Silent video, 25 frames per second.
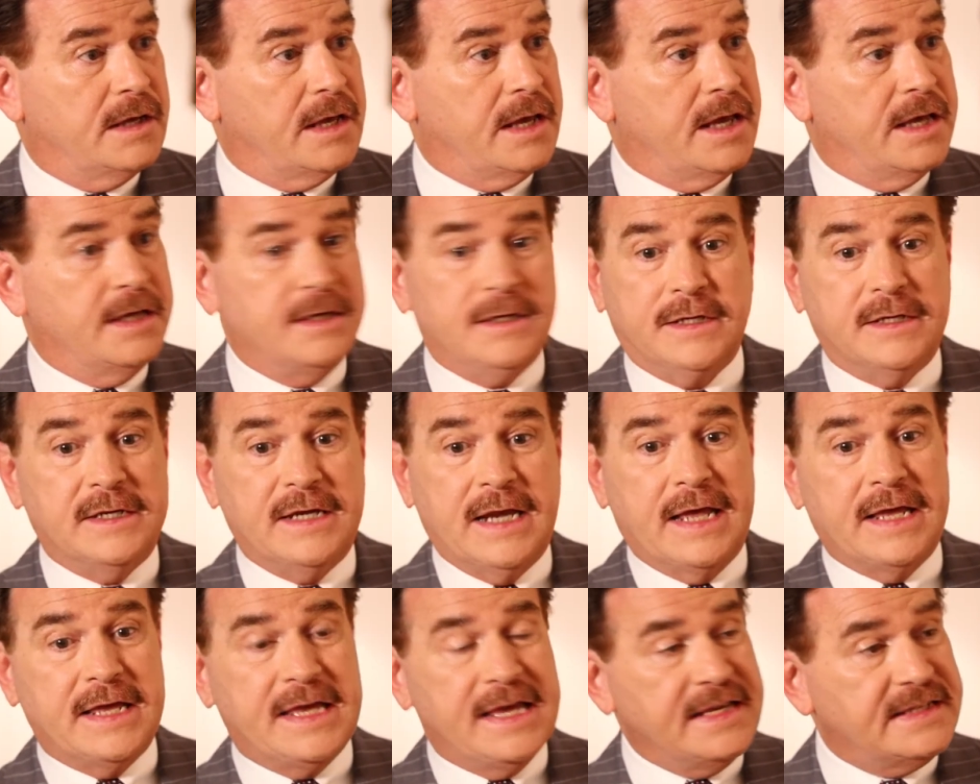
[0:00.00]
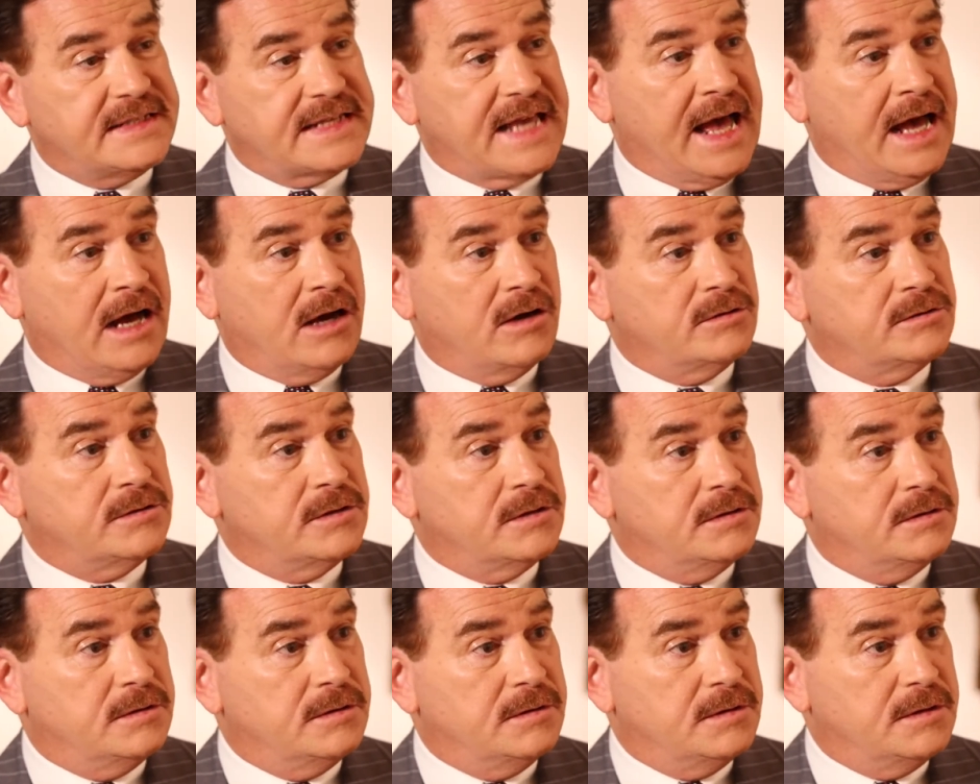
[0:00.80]
And he's out,
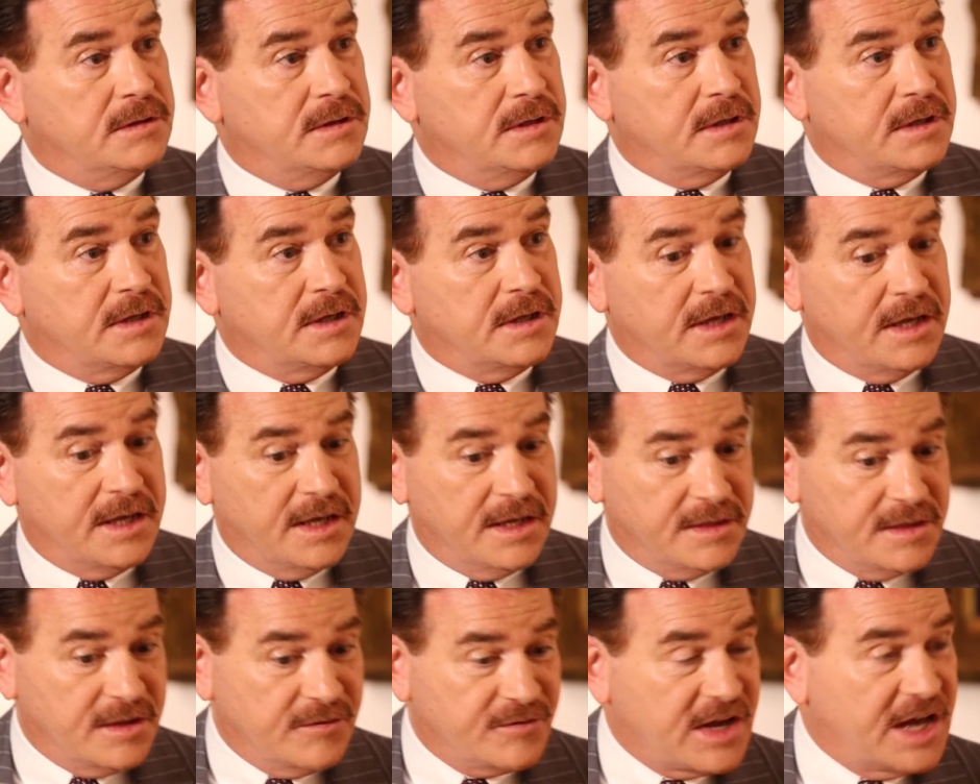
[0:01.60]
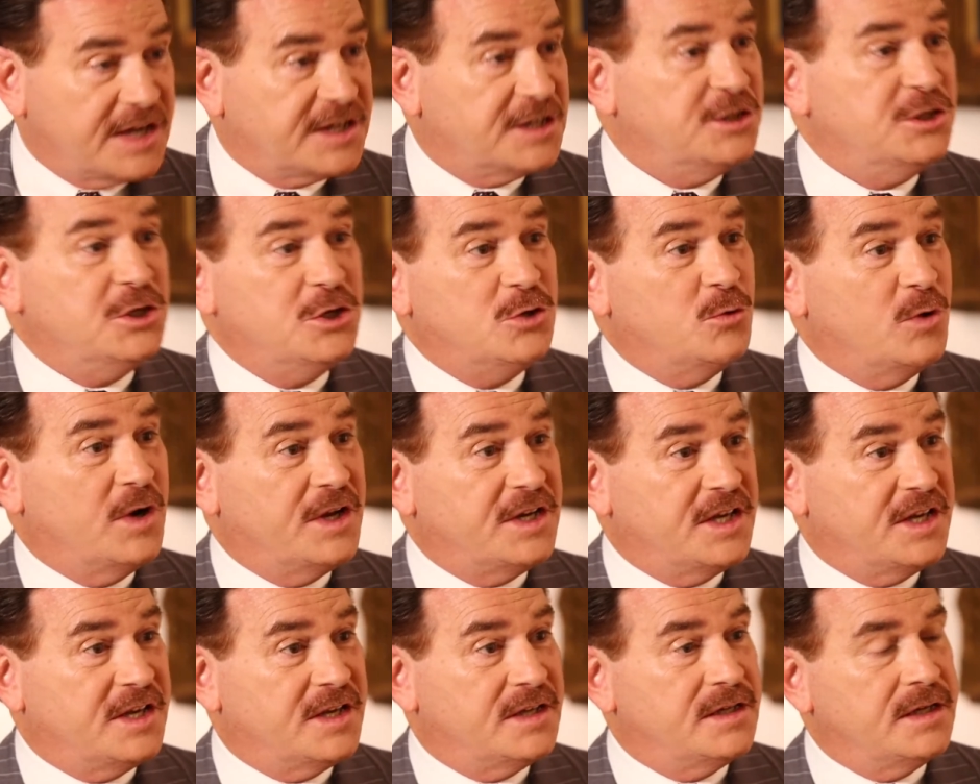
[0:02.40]
and they've got a new
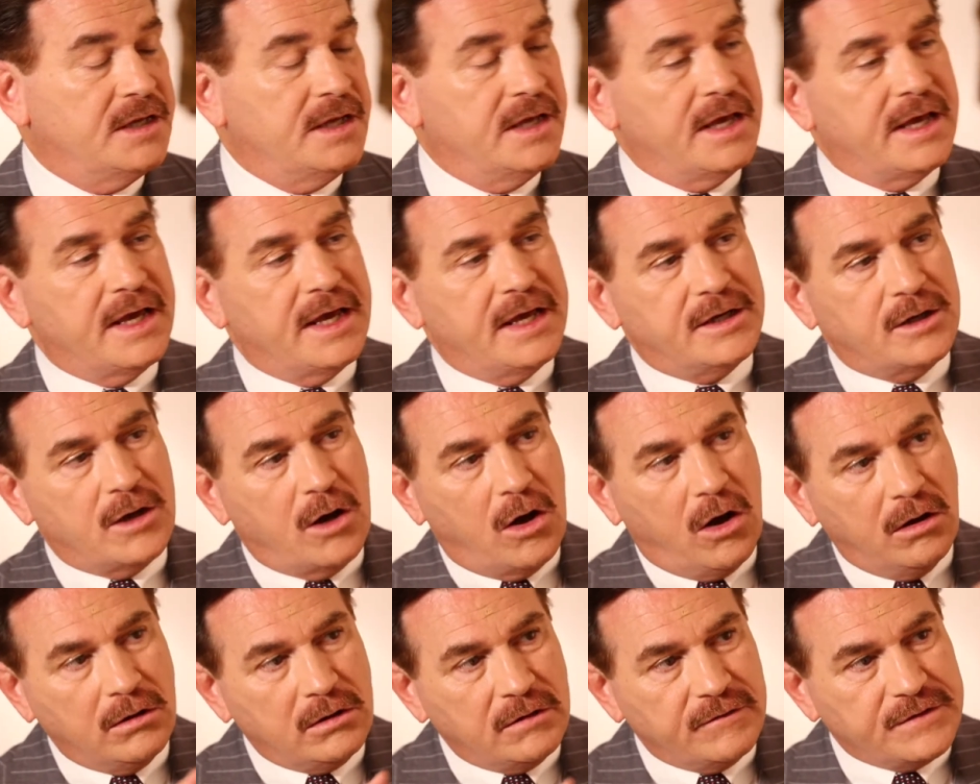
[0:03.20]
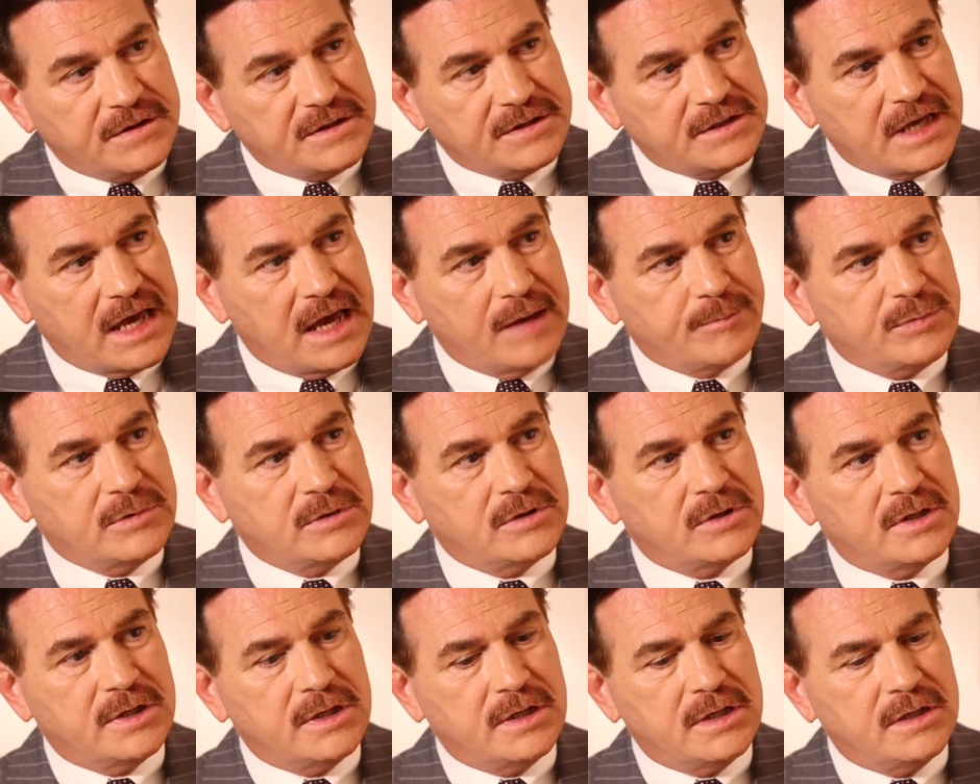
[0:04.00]
one in, and all of this
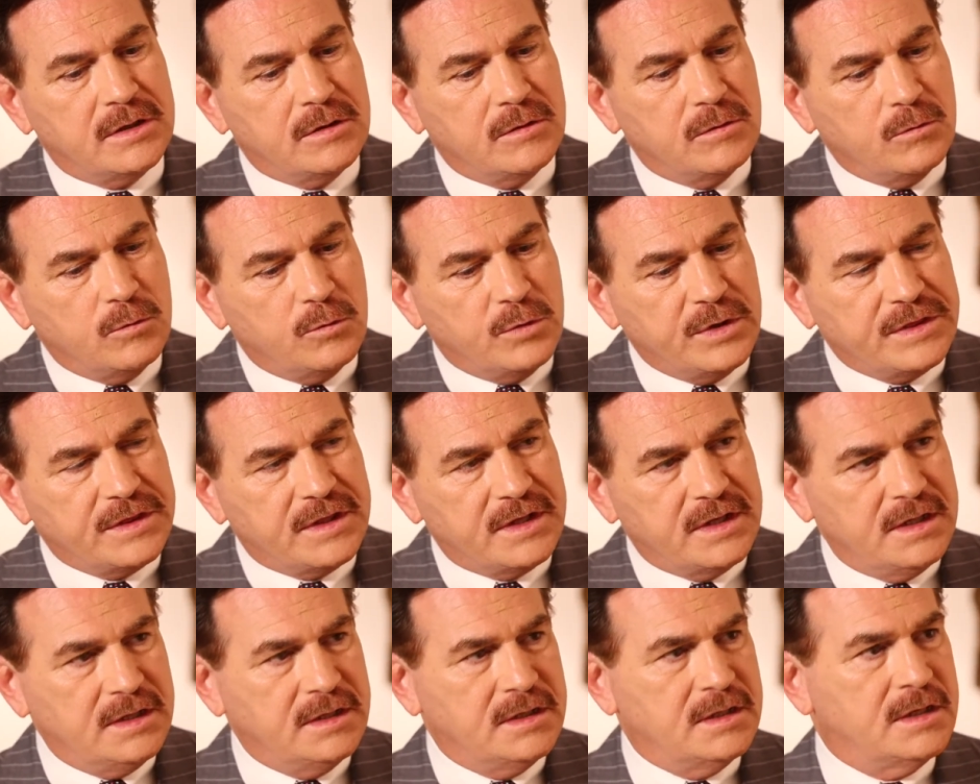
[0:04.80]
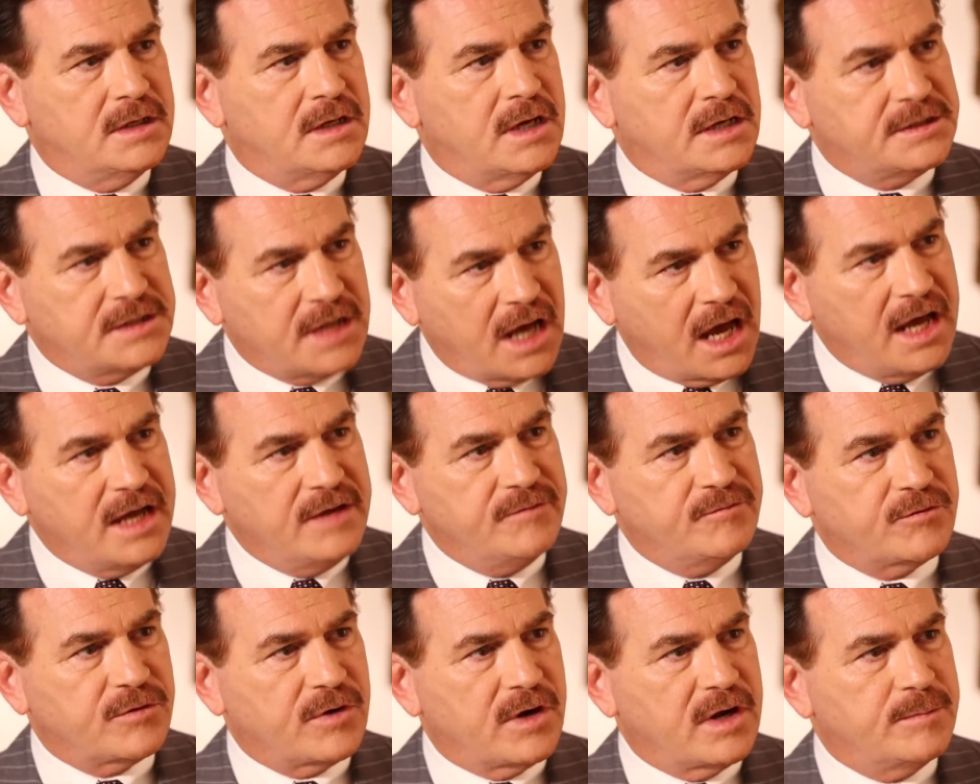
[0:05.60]
happened within a time
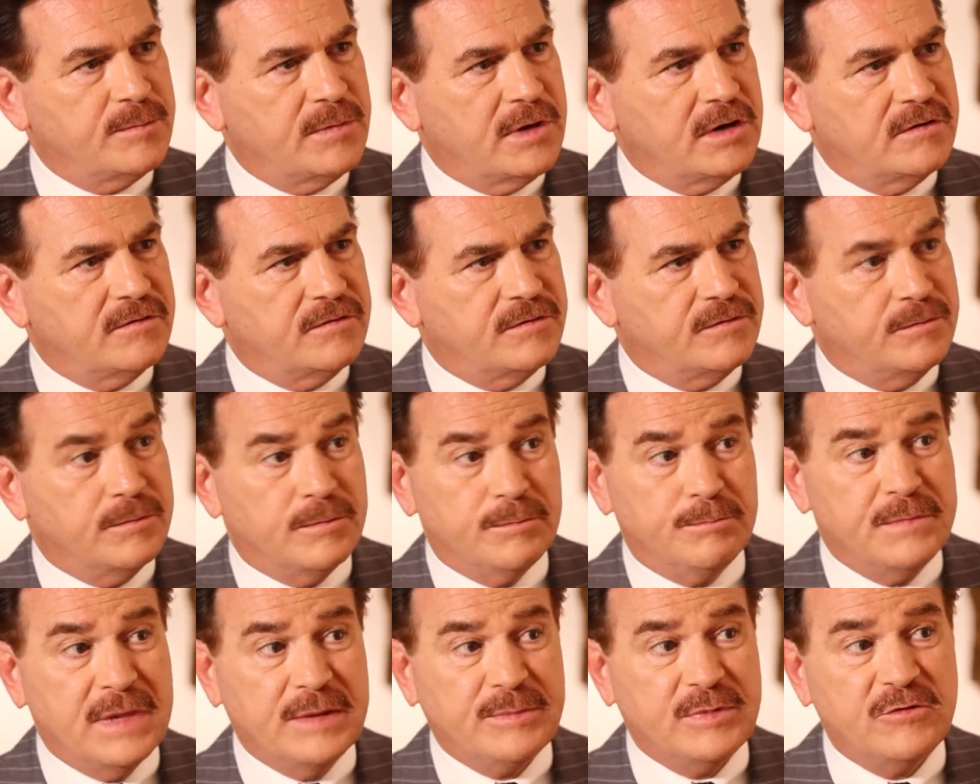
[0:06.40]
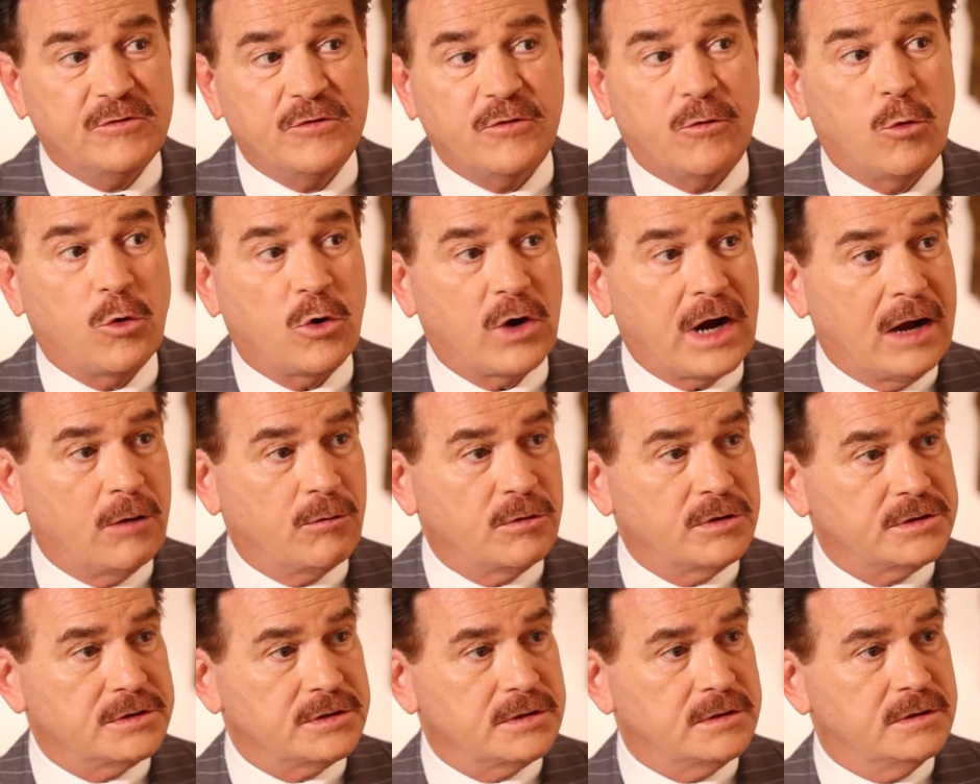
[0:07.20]
frame of maybe 4
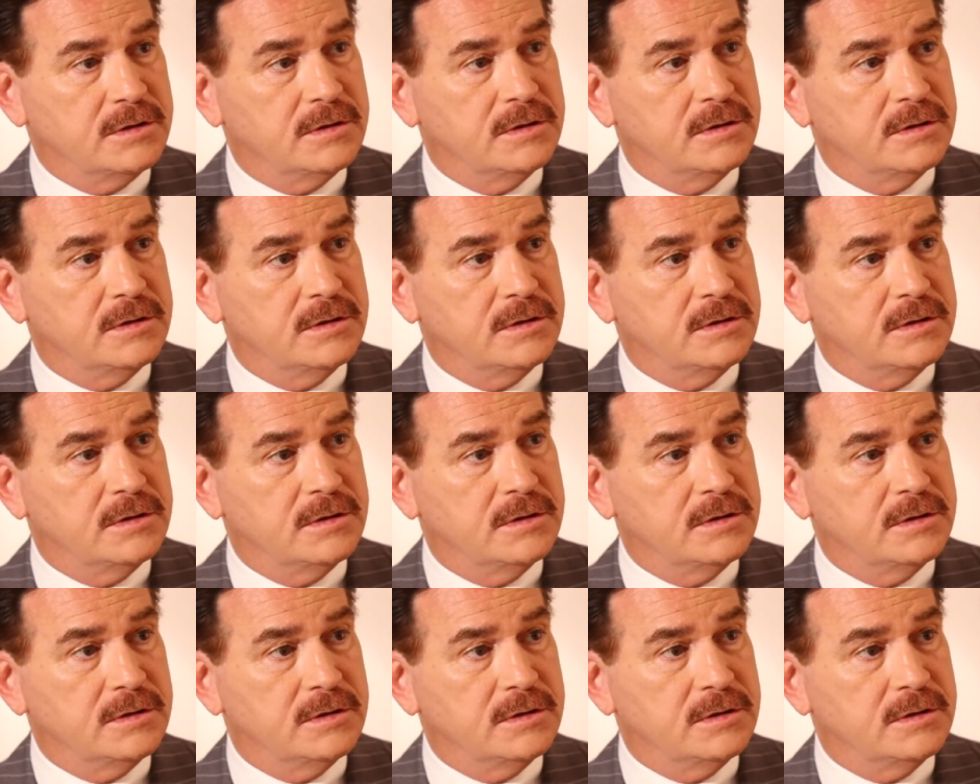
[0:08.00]
hours?